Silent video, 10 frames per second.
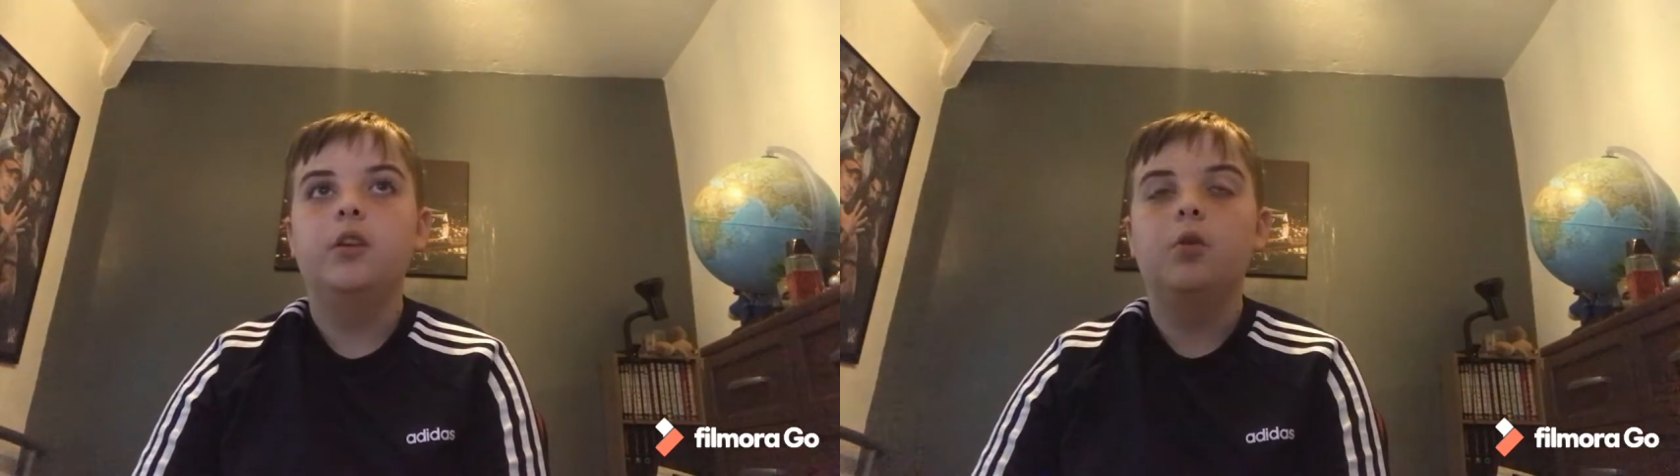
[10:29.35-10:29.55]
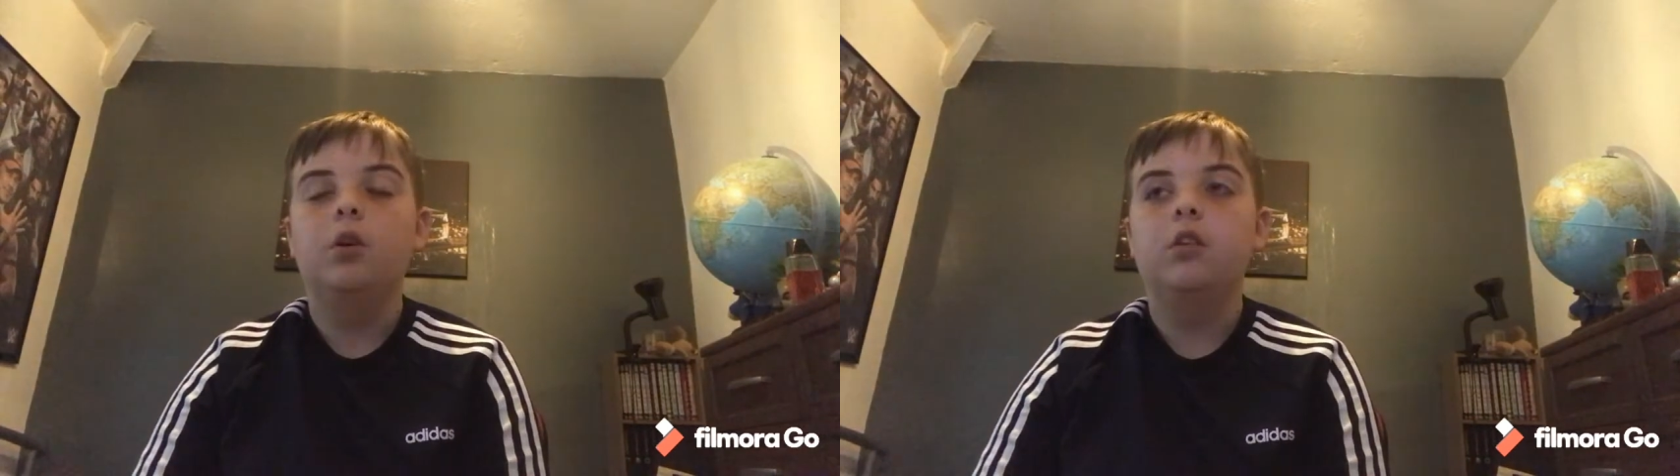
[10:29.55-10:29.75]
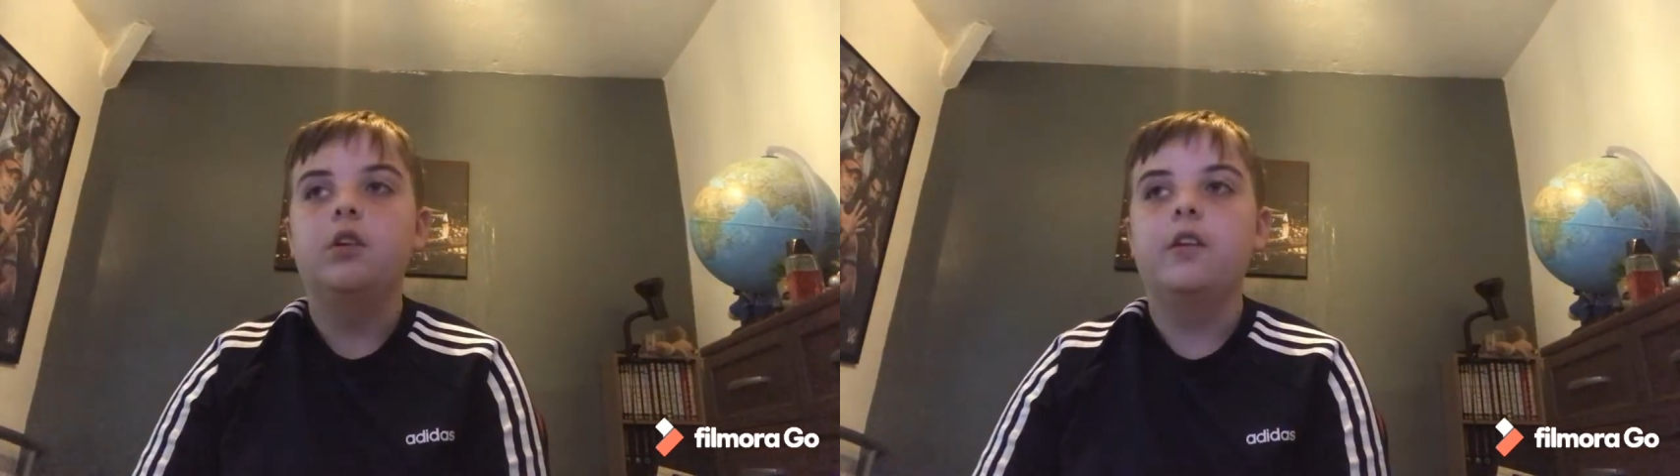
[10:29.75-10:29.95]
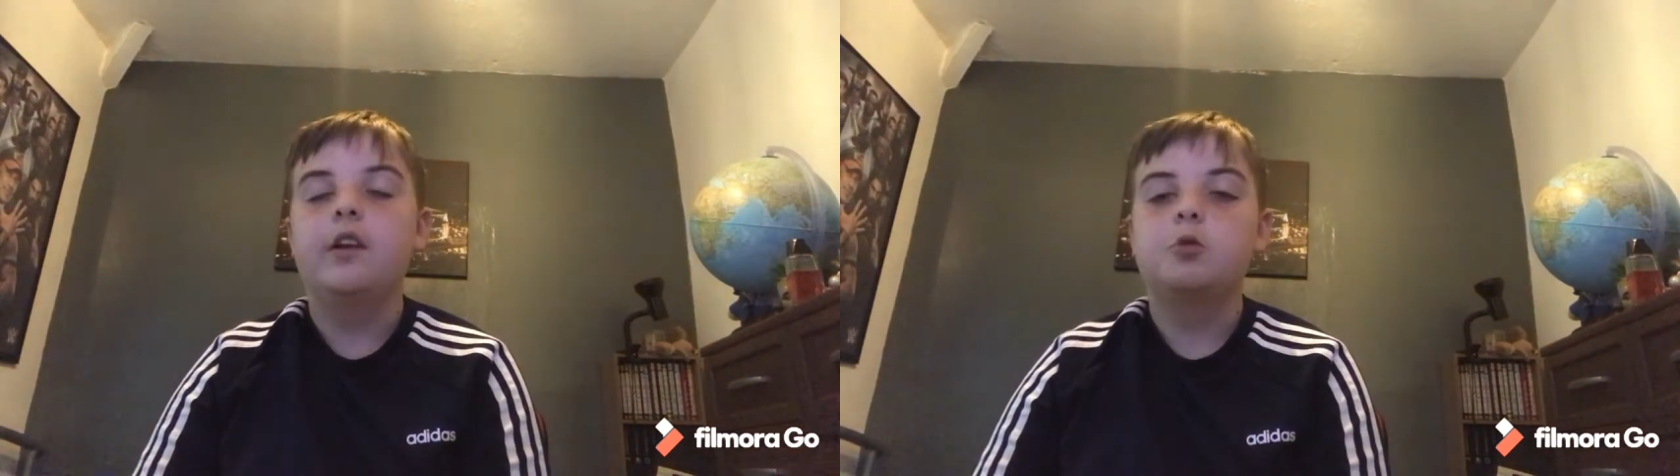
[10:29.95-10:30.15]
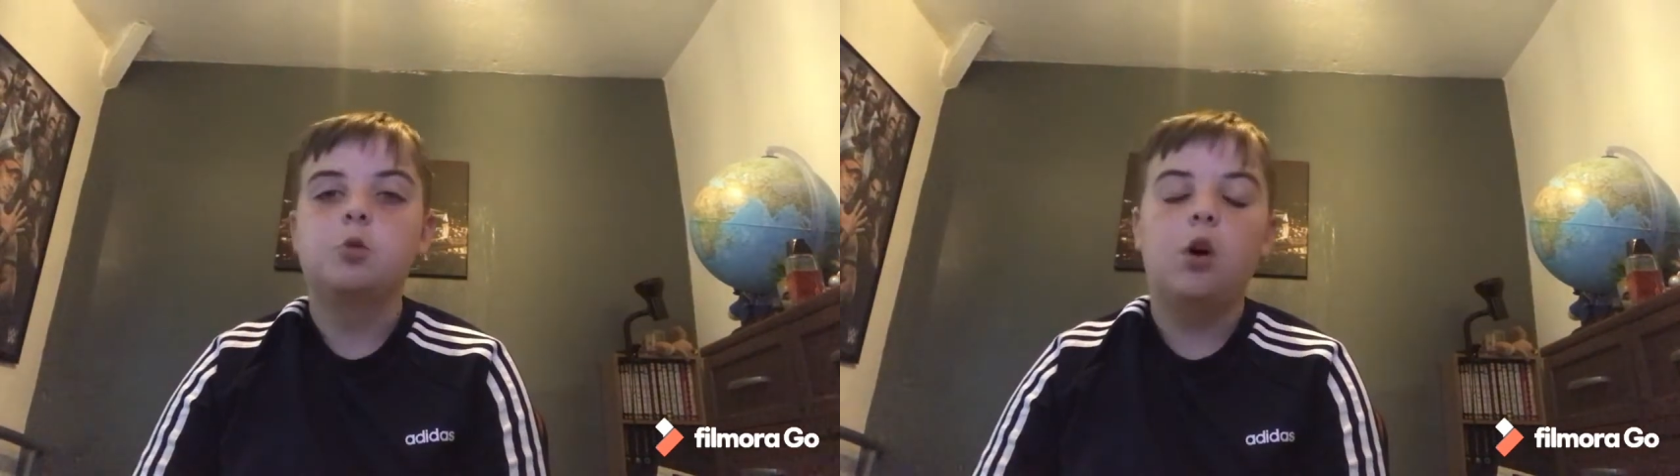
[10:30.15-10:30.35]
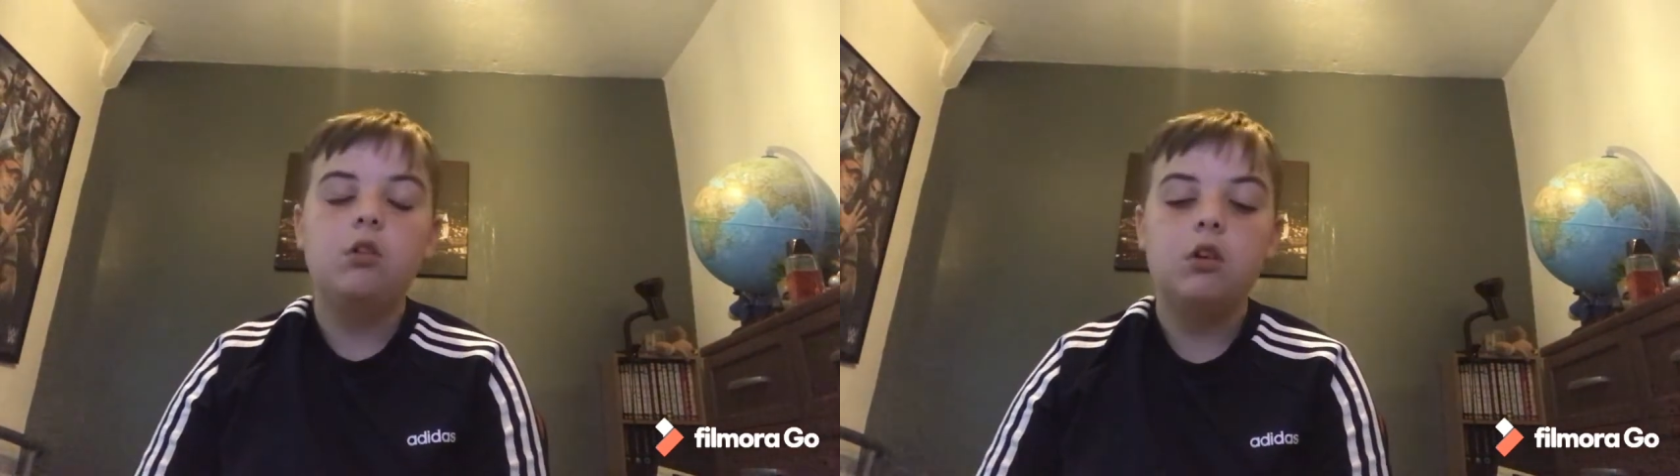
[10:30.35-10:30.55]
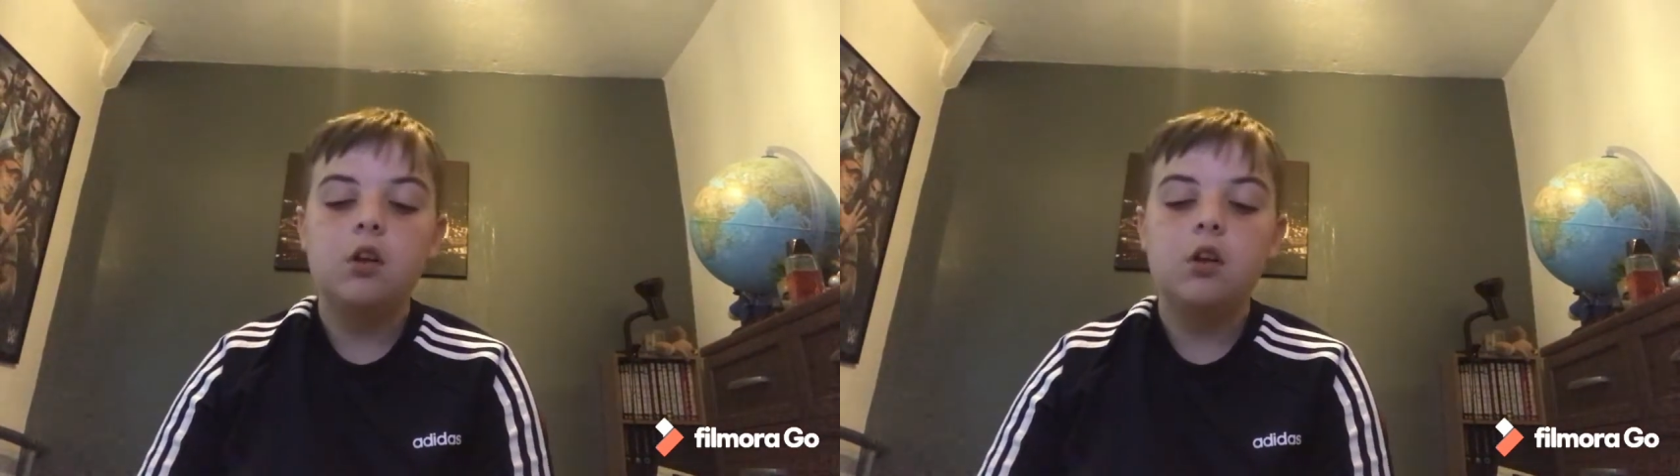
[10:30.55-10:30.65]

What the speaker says: quality of their squad.